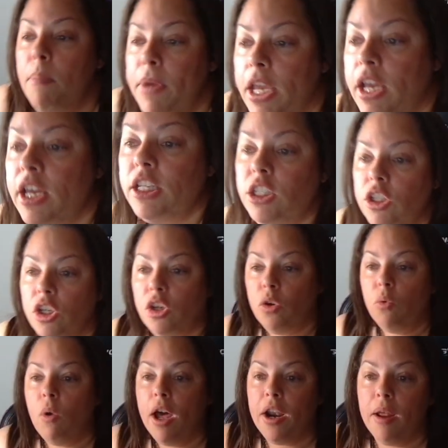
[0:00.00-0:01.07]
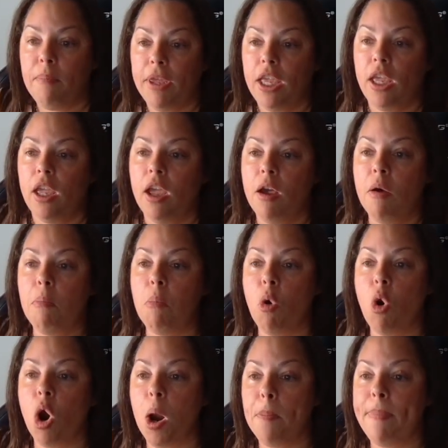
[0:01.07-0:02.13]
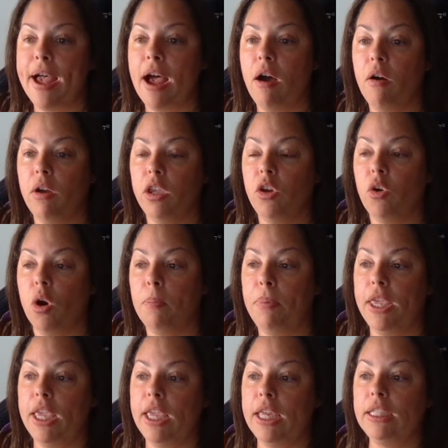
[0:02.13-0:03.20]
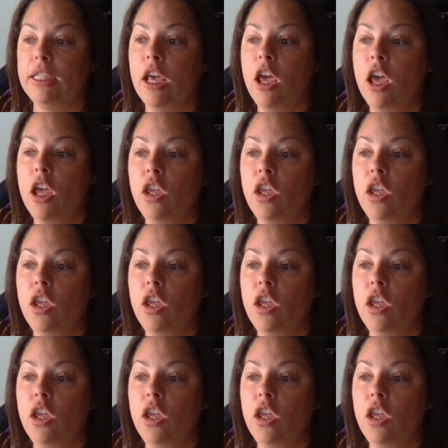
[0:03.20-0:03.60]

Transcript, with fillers: because you want to be more about your piece.